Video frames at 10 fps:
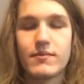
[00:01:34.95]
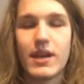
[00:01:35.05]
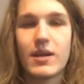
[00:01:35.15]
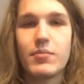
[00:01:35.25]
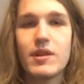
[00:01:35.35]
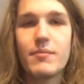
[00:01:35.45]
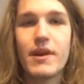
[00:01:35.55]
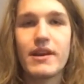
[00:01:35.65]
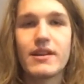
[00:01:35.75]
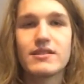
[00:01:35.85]
A complete
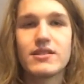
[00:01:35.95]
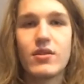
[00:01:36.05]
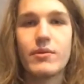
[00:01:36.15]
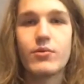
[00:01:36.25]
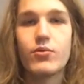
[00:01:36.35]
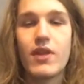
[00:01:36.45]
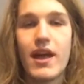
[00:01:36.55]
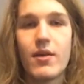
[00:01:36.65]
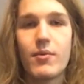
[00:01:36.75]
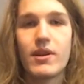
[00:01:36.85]
bike can still be reliable.